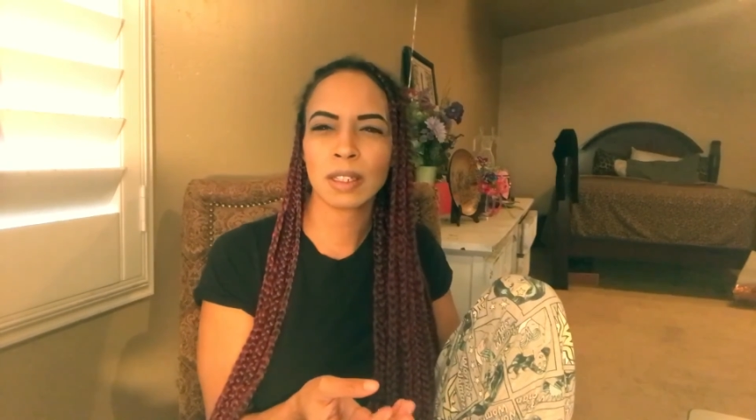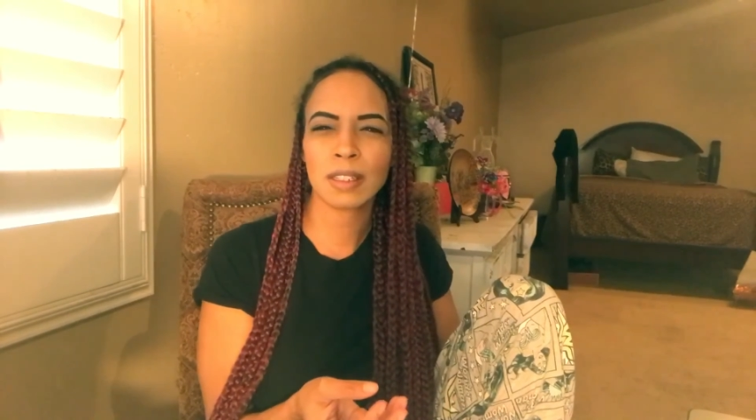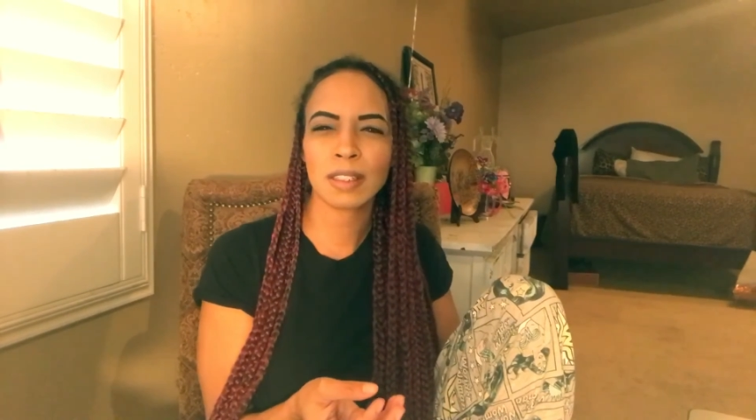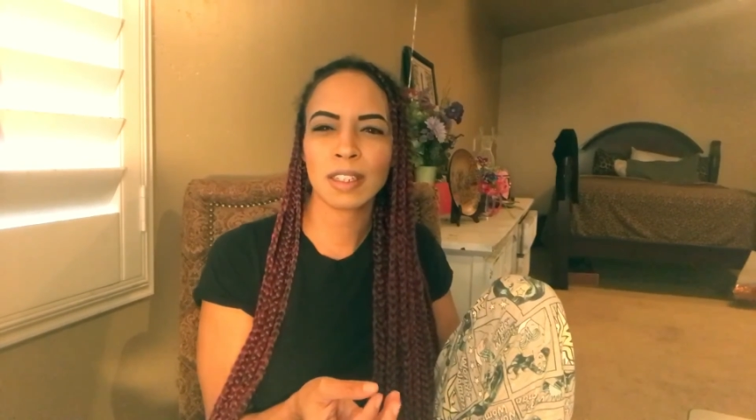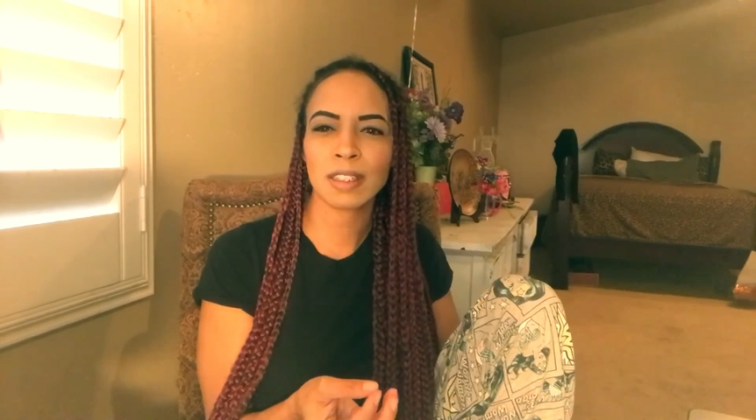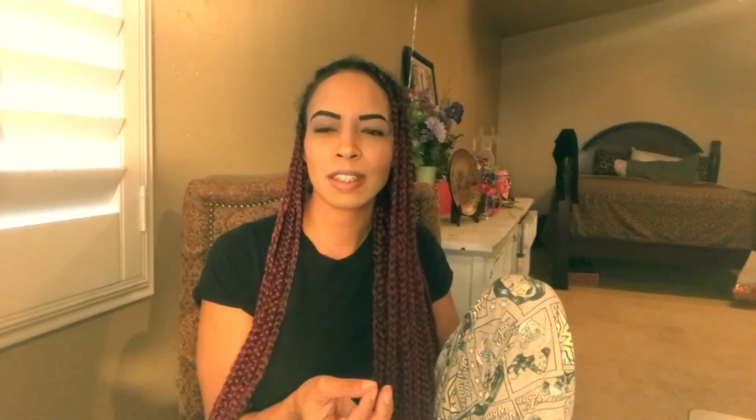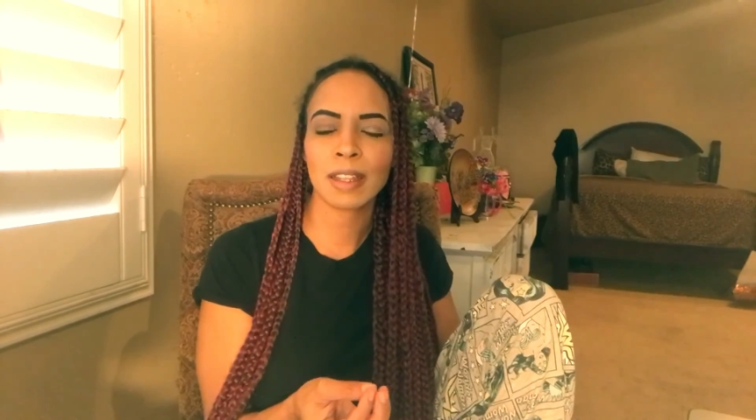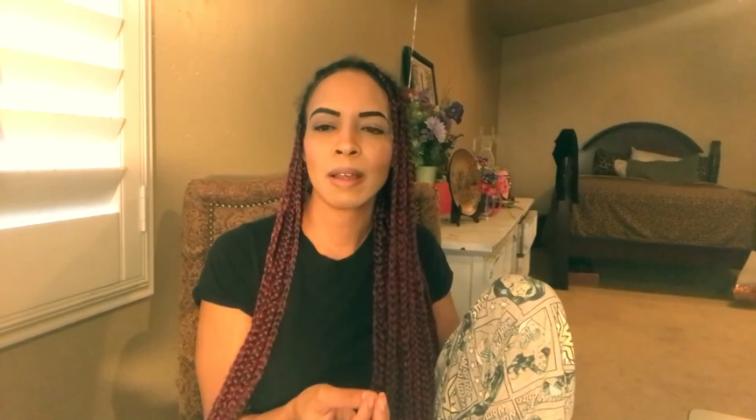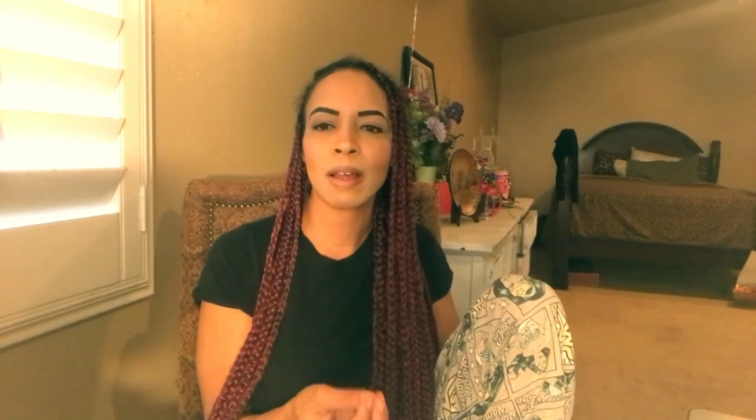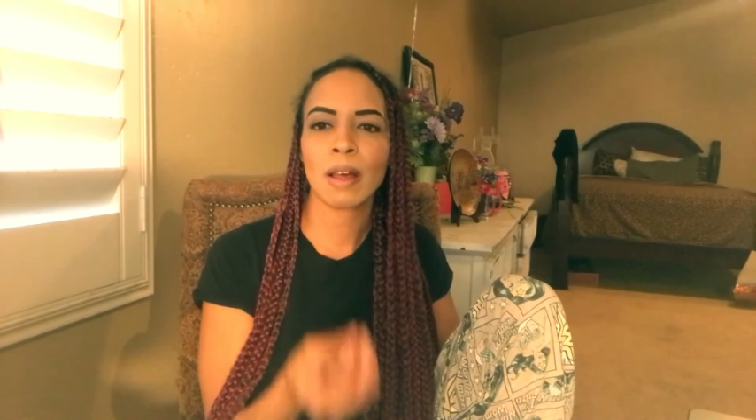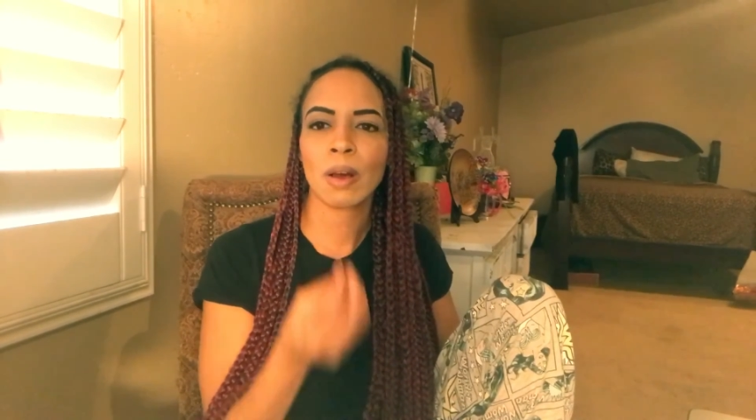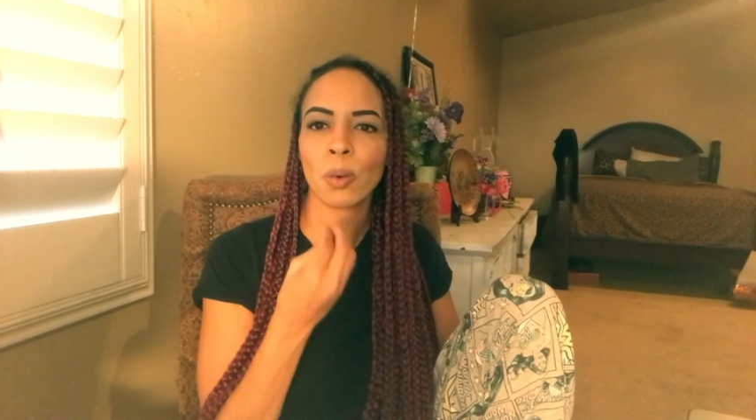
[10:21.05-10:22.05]
It's
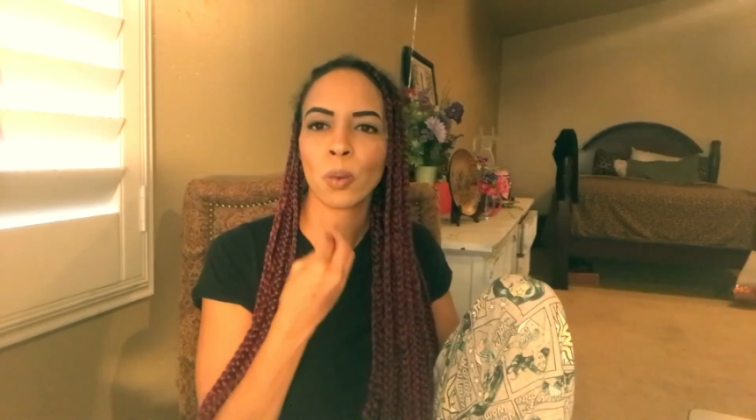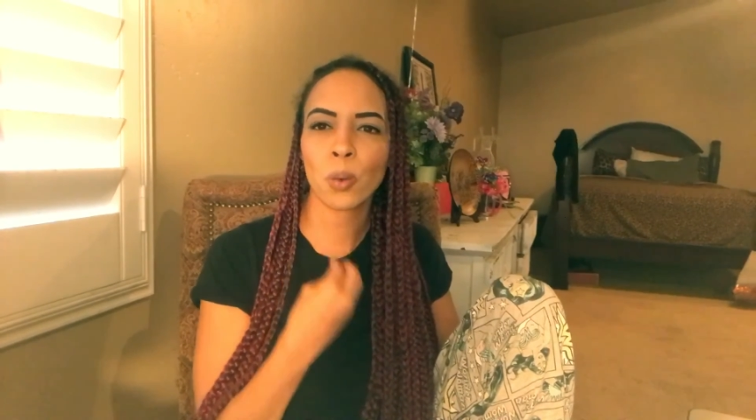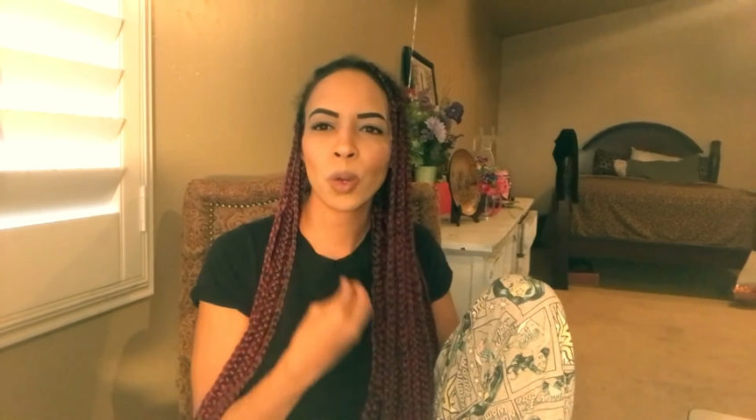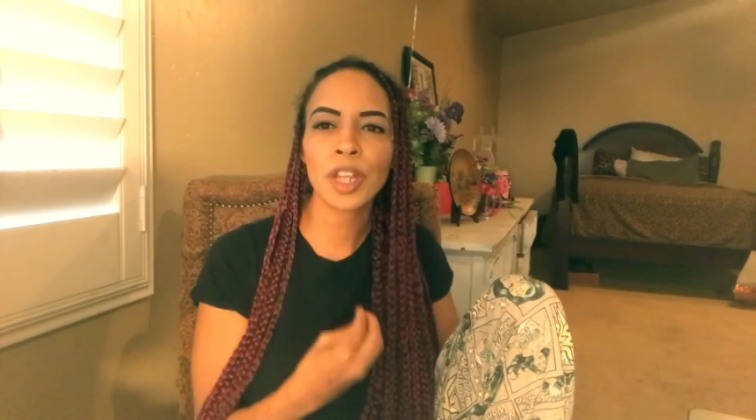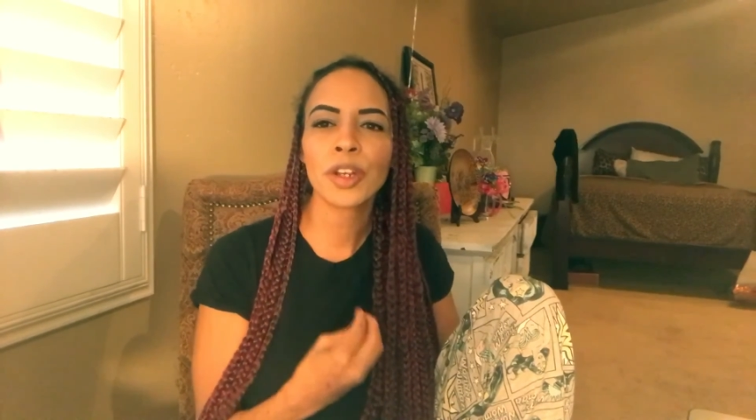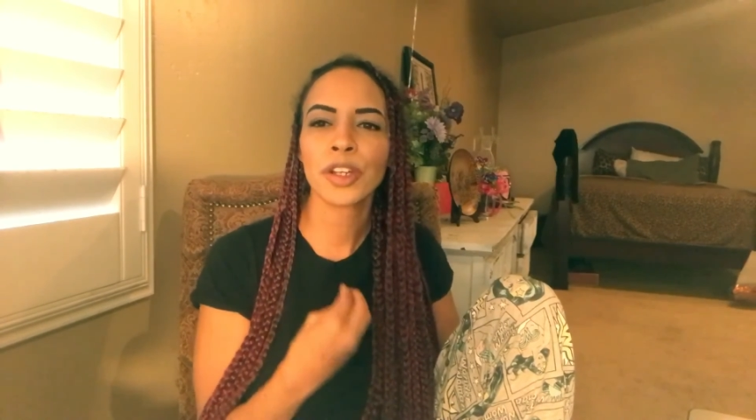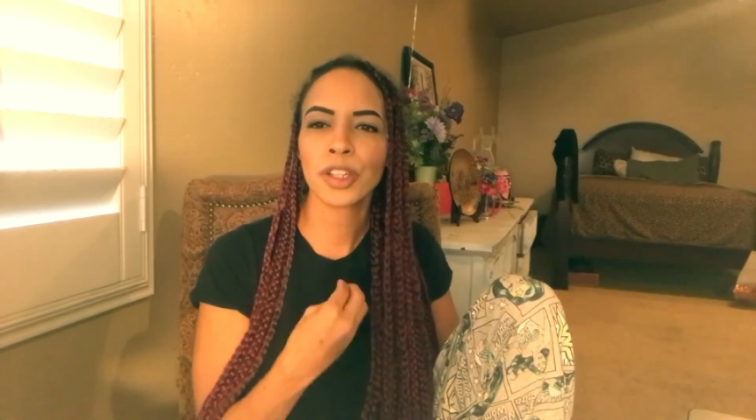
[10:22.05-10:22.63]
when are